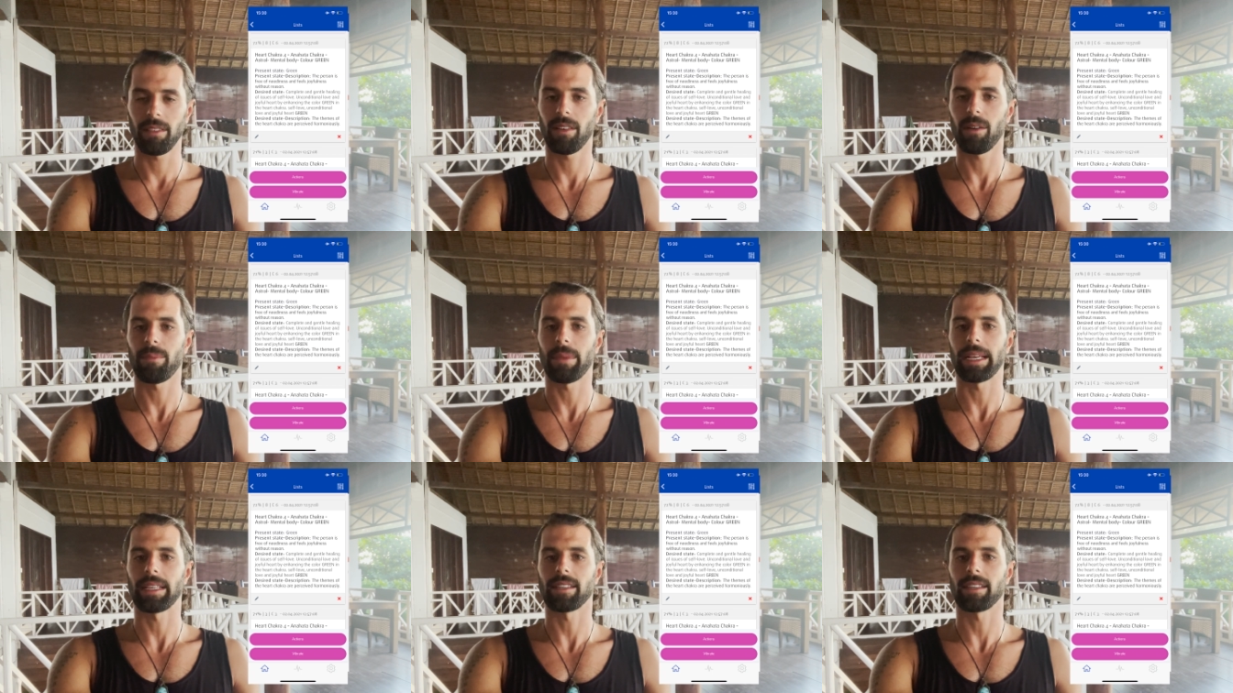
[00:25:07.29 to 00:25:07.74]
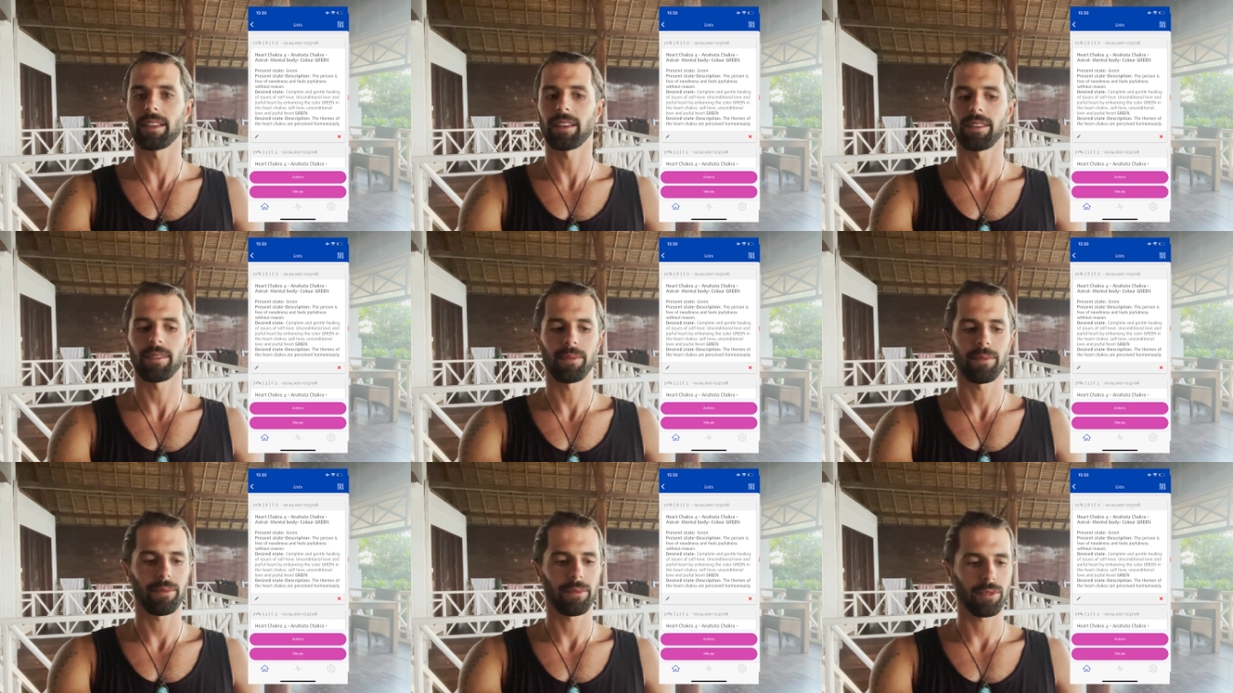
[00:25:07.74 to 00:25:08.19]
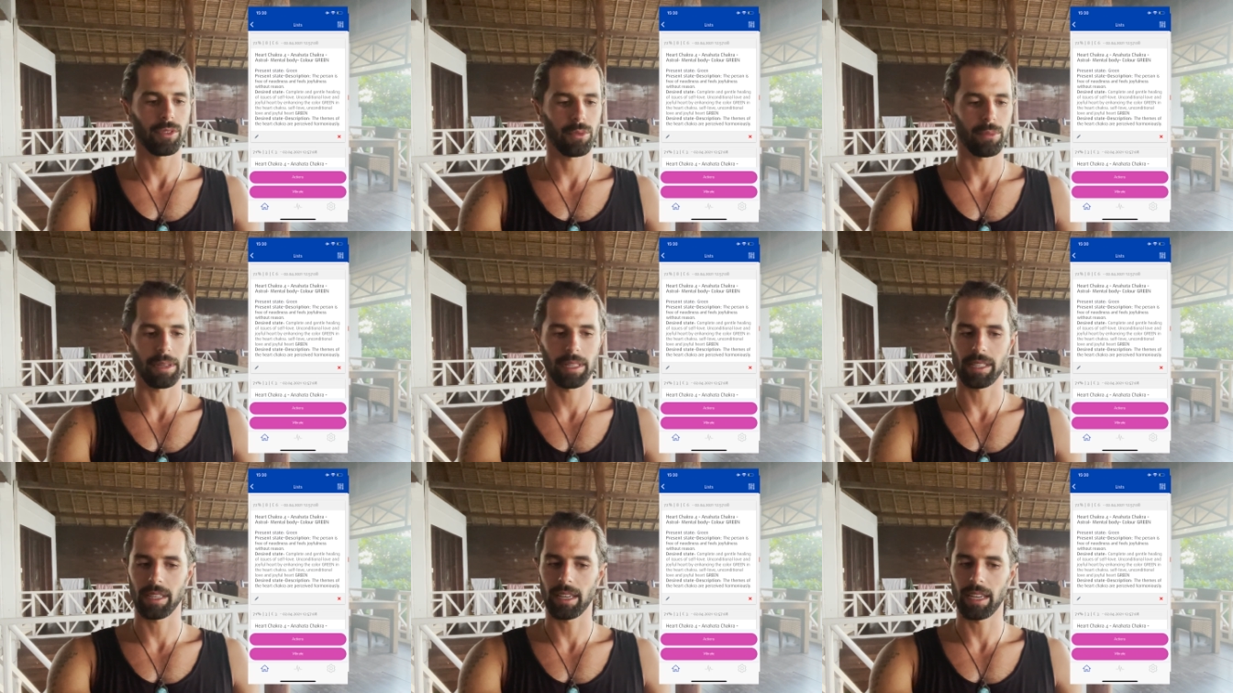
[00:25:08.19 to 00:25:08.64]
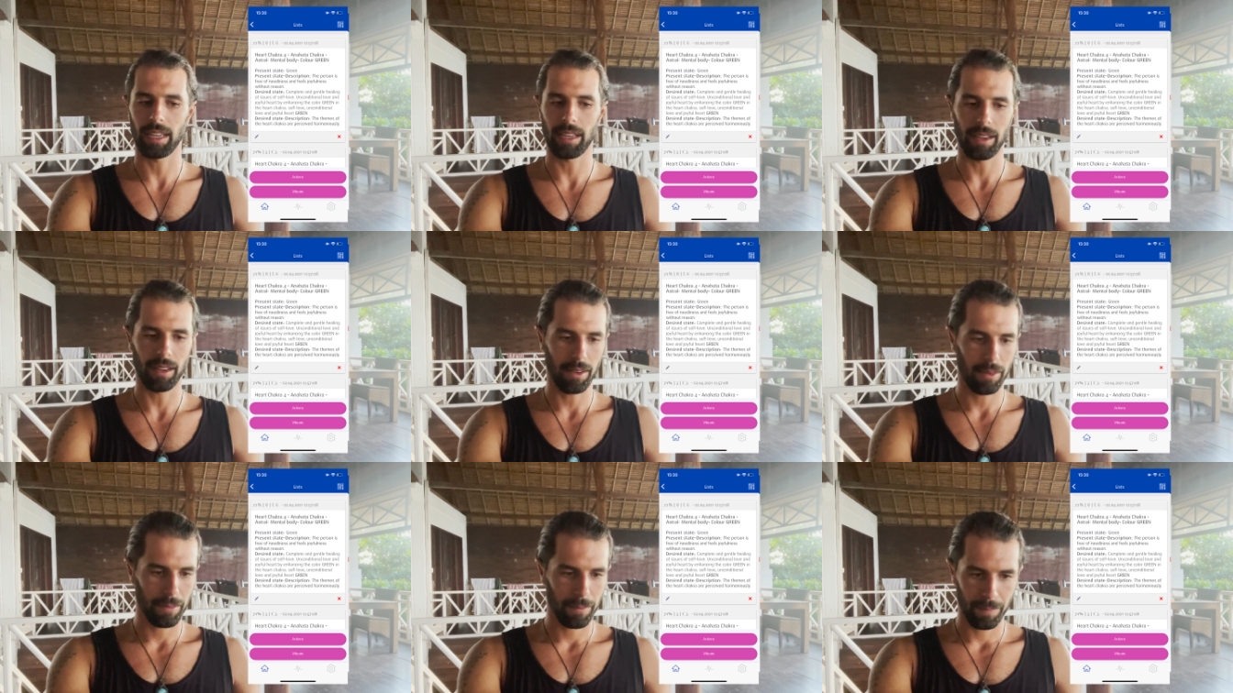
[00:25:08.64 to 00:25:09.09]
Amazing. So basically,
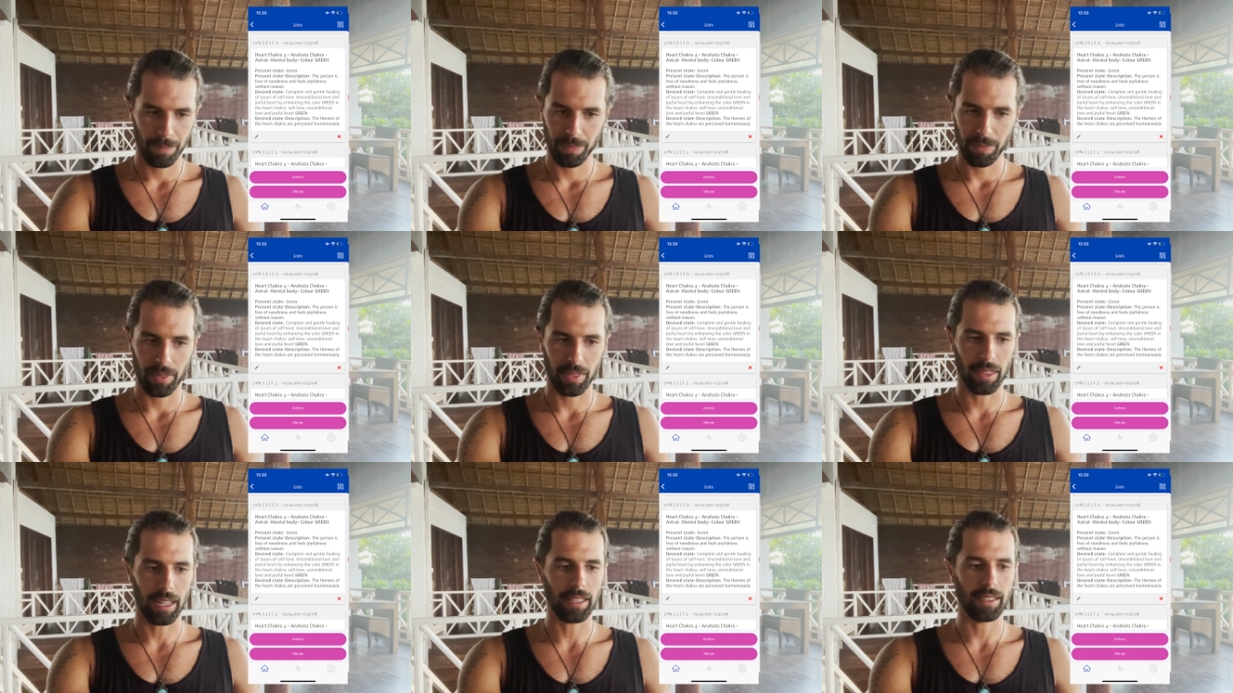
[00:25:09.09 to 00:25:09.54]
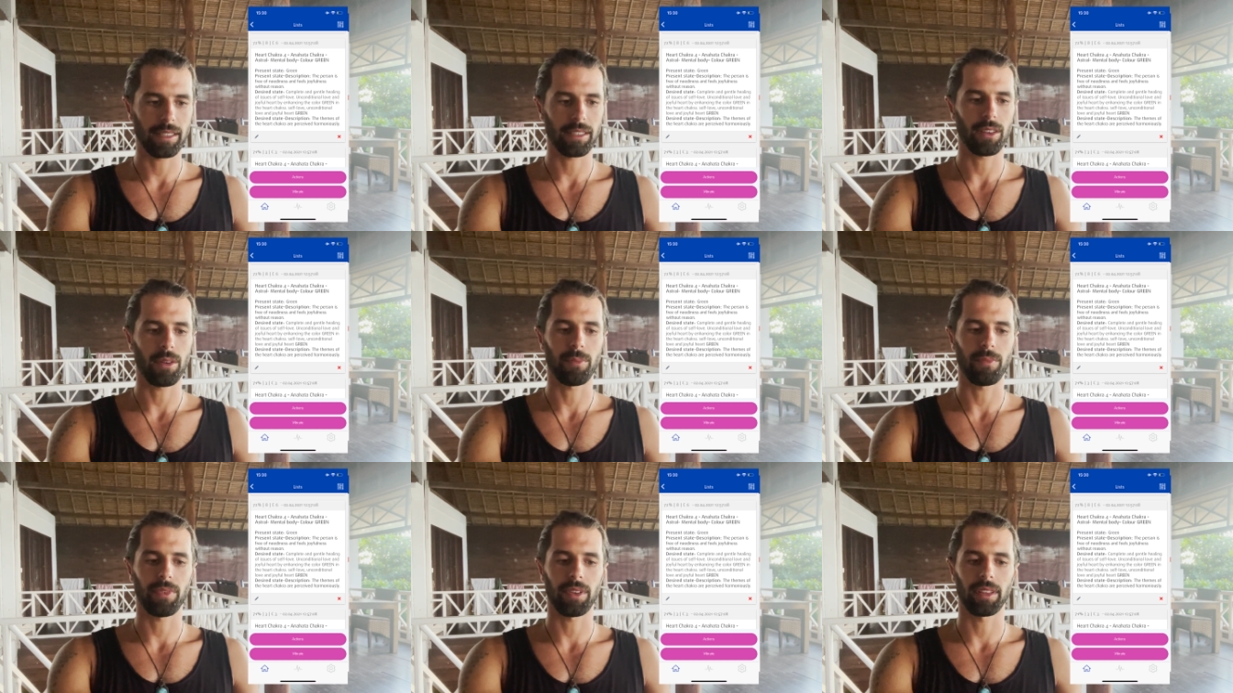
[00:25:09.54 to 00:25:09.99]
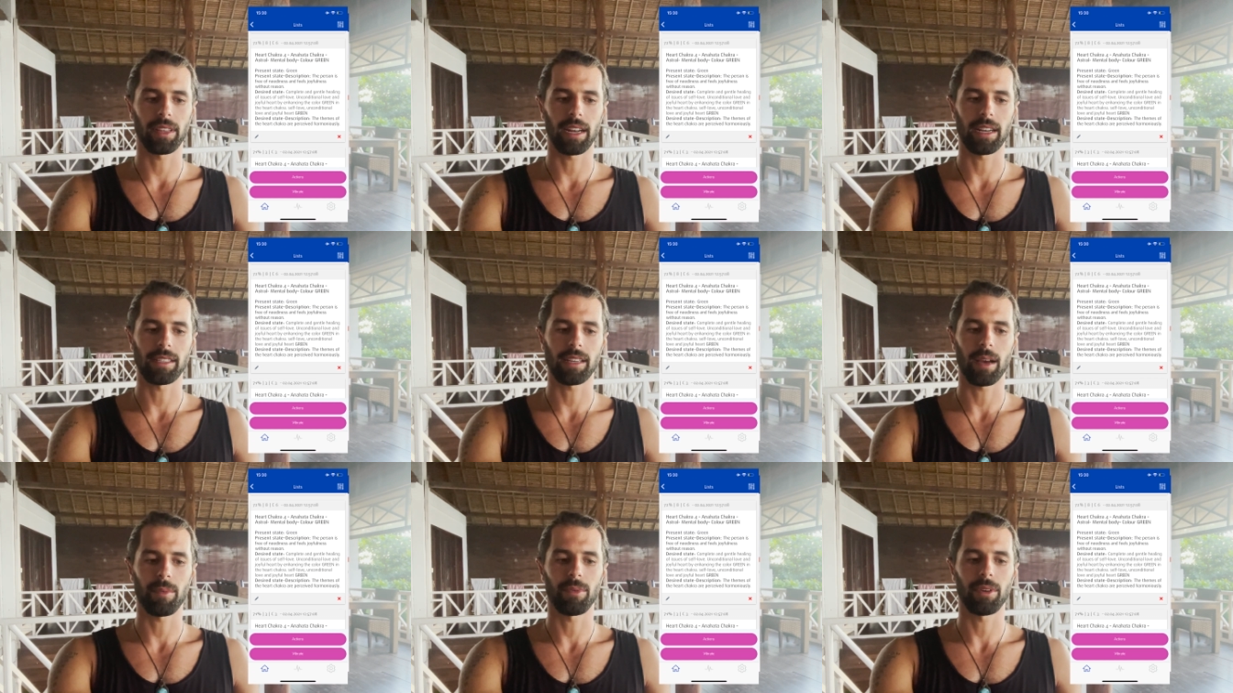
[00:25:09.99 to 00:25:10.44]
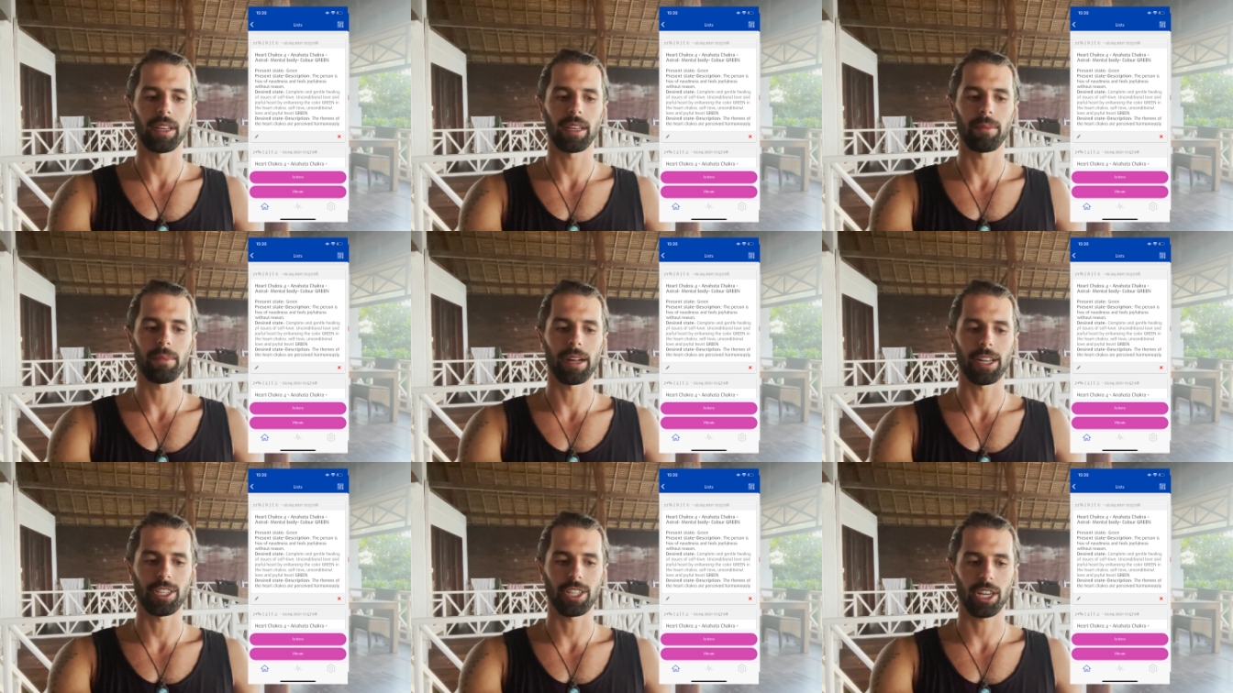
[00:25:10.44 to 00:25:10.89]
that's something that is happening
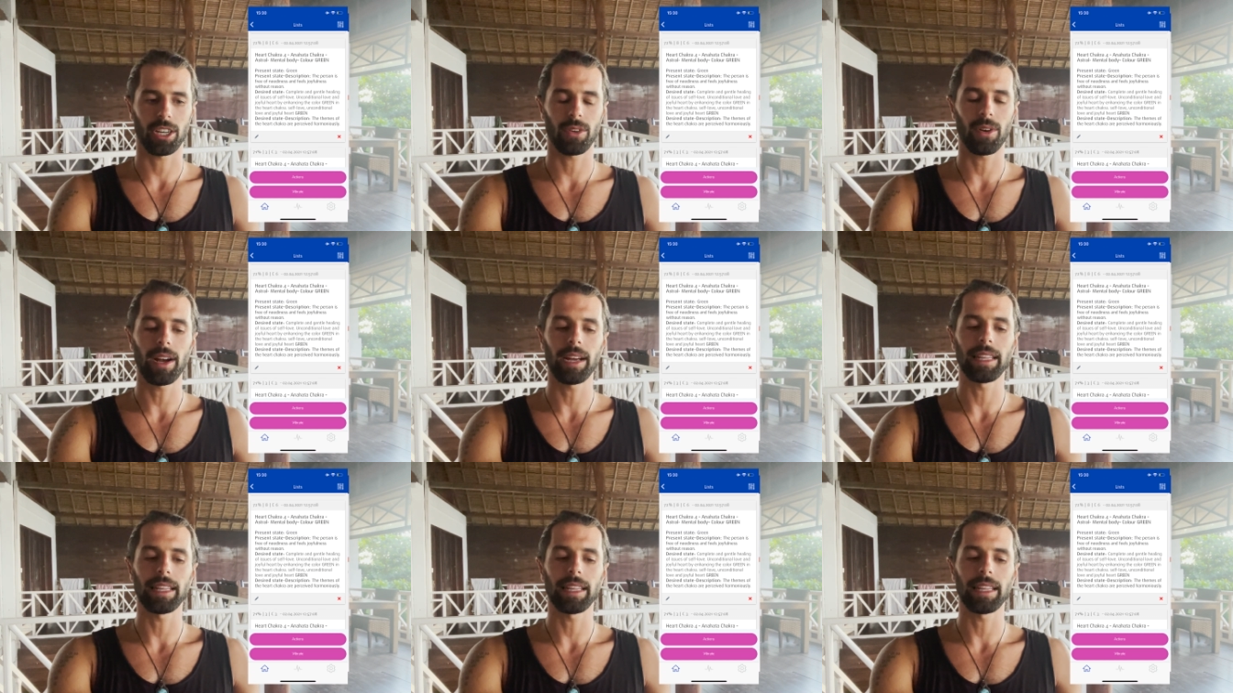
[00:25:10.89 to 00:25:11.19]
in my chakra,